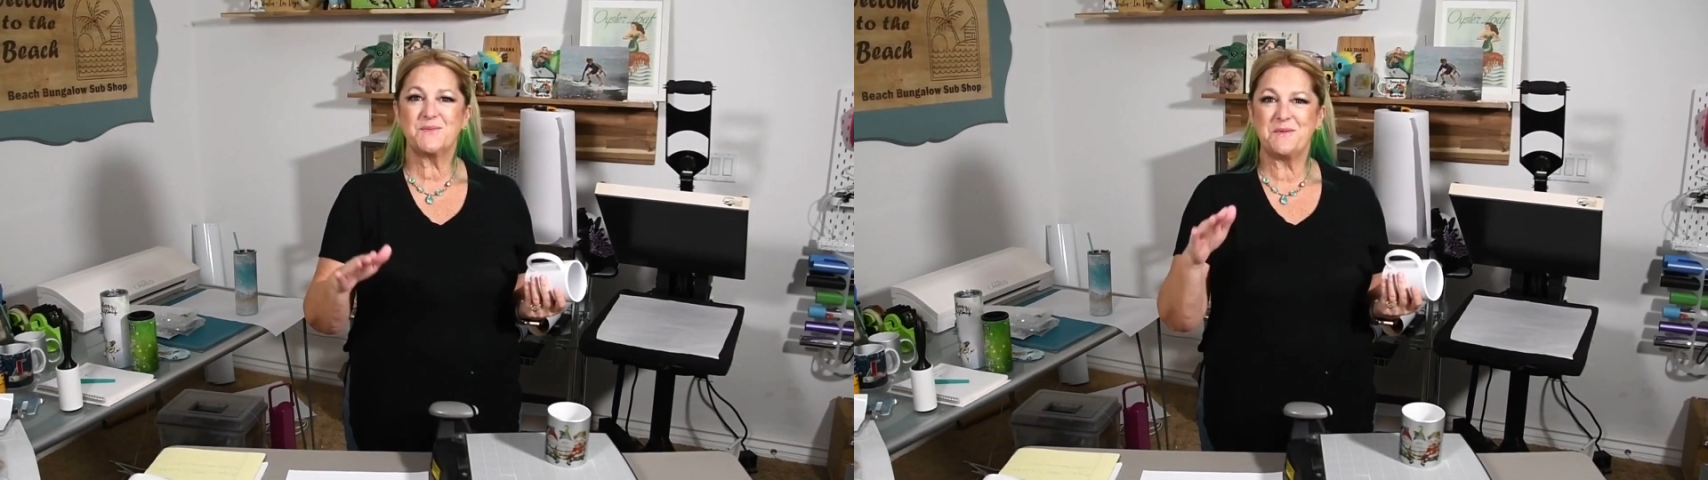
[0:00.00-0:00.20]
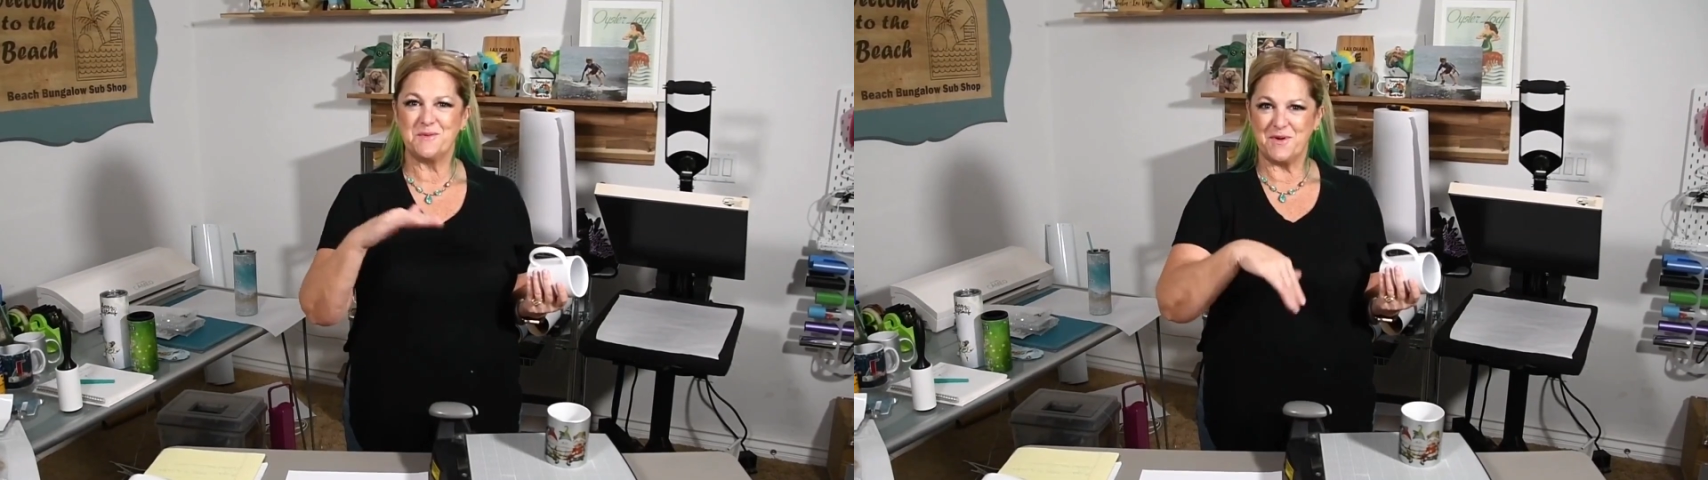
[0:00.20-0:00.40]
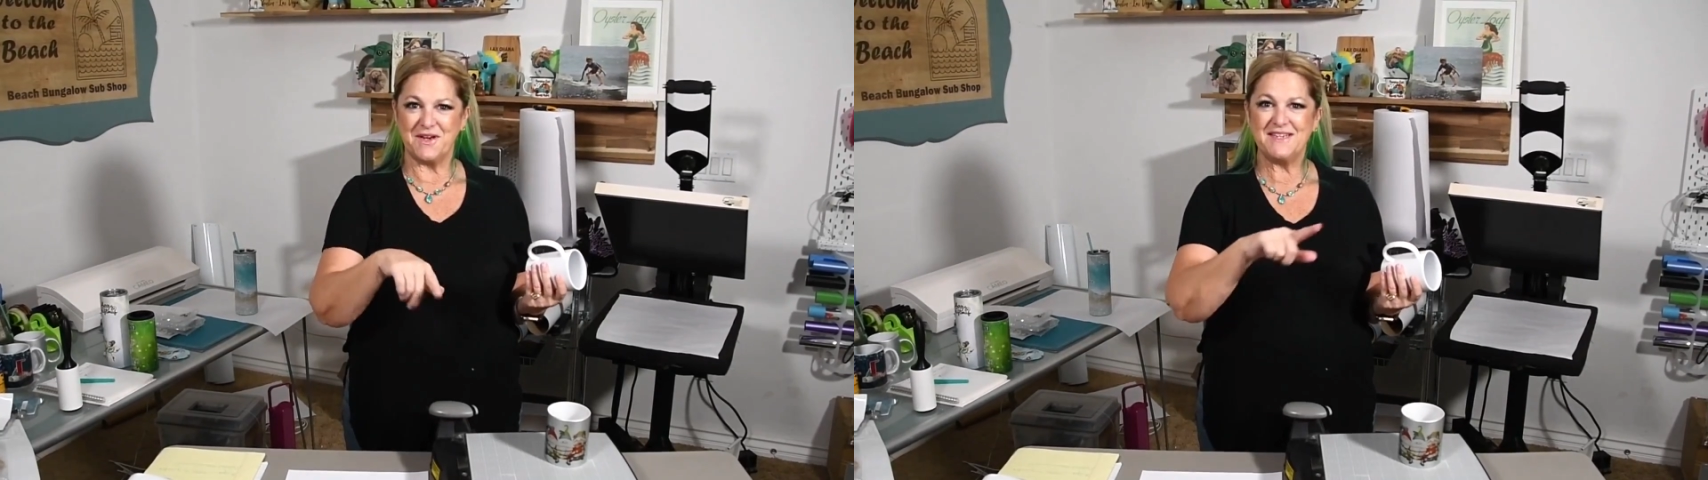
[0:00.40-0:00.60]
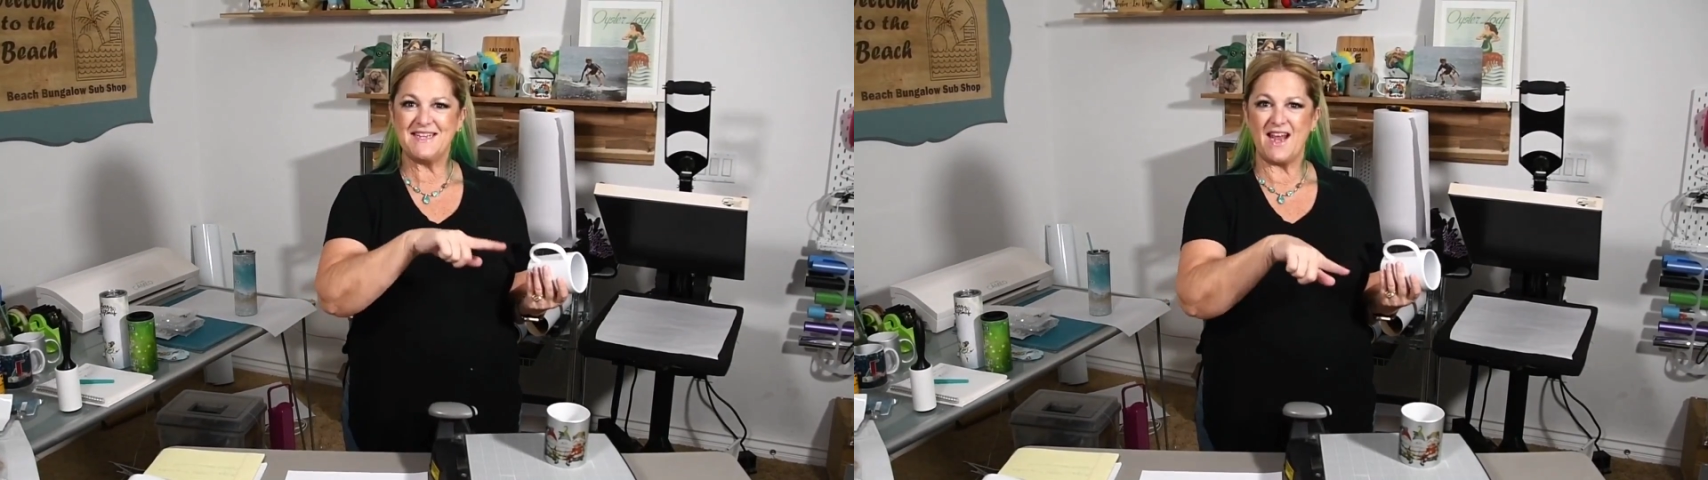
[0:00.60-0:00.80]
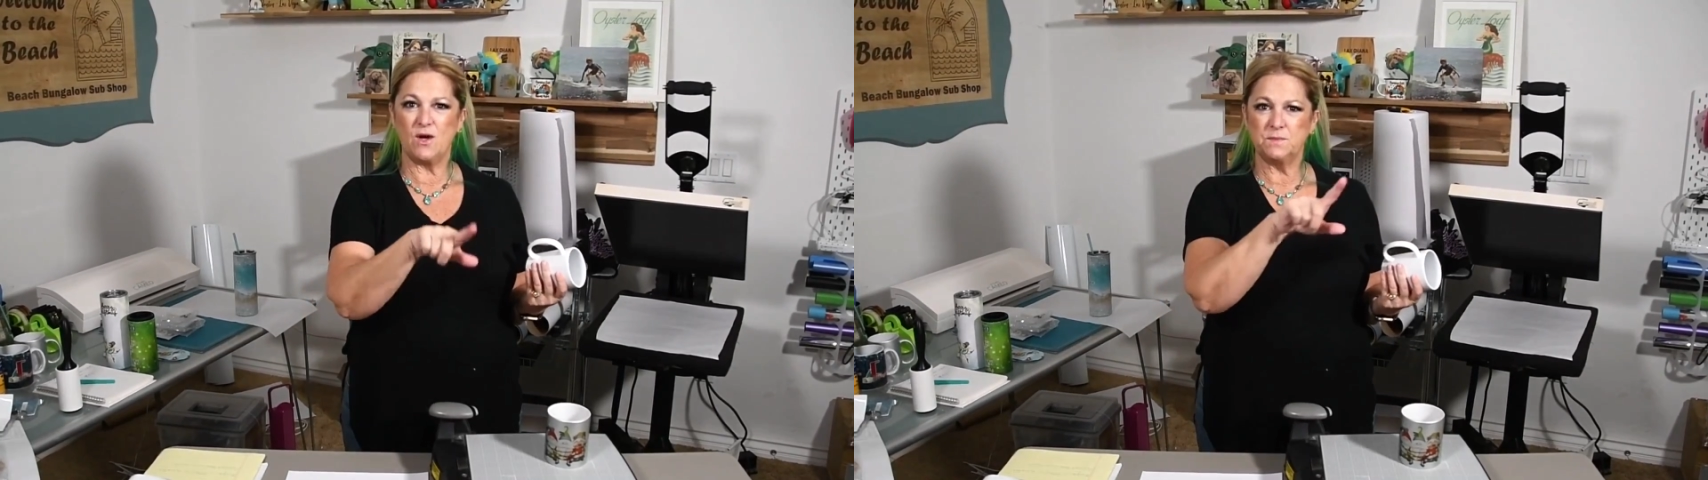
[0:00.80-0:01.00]
we will put it
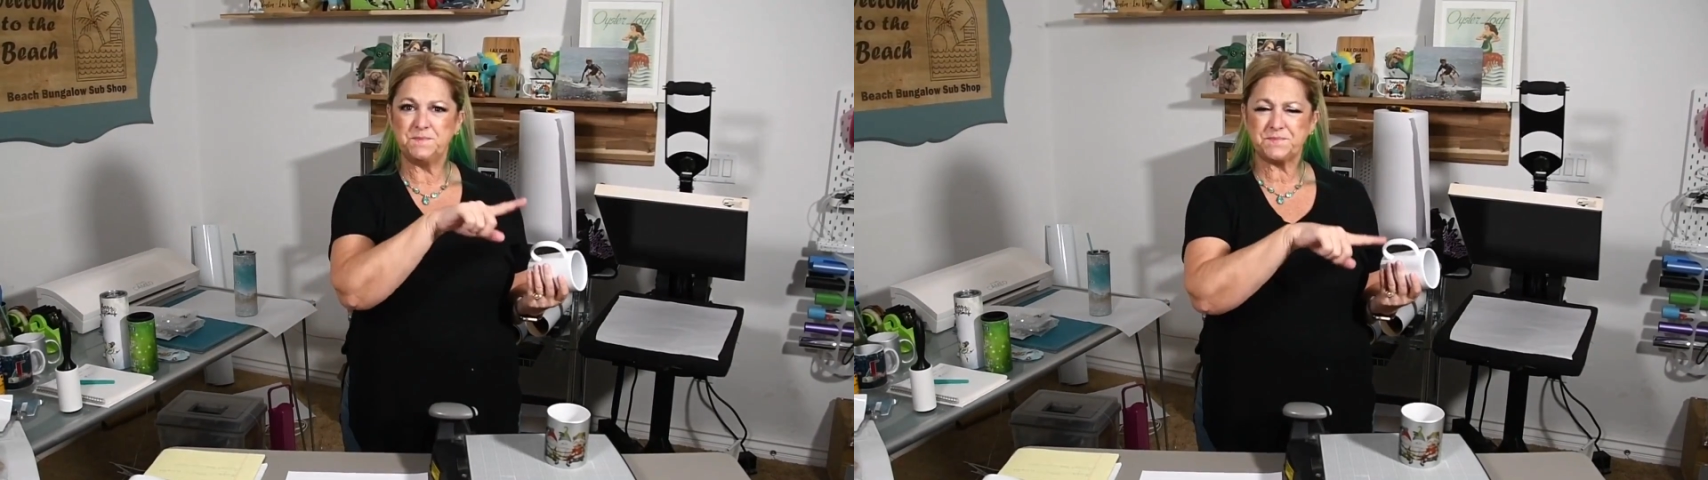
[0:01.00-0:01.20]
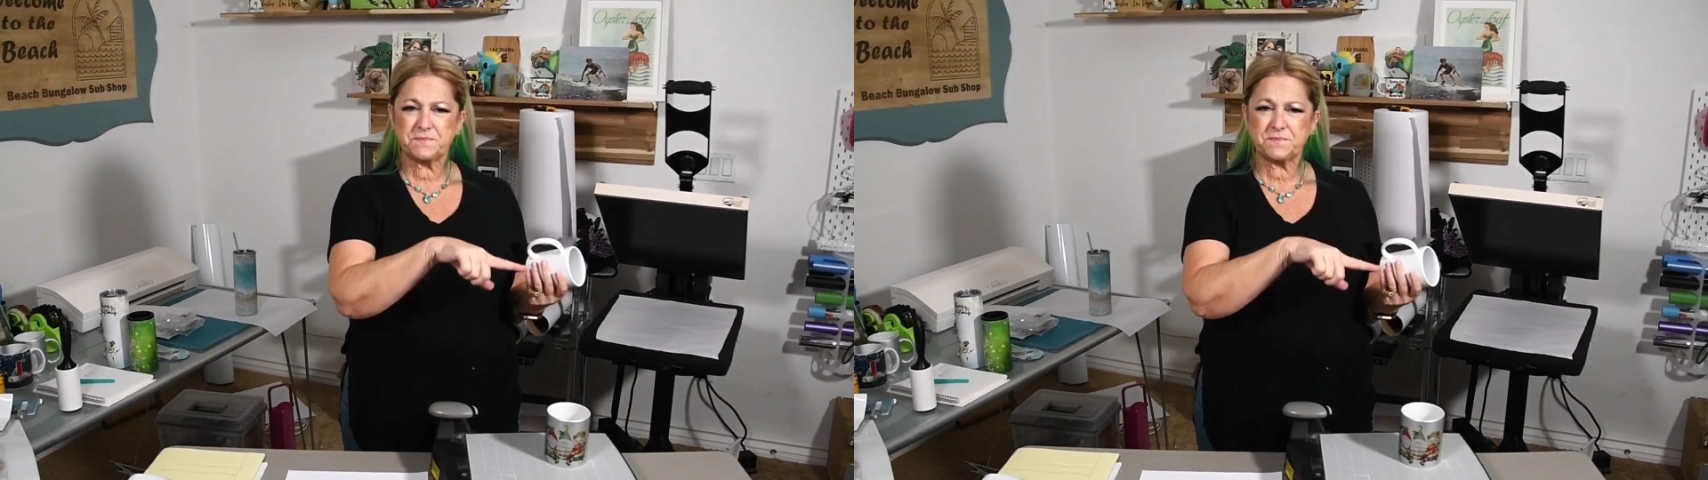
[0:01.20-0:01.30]
down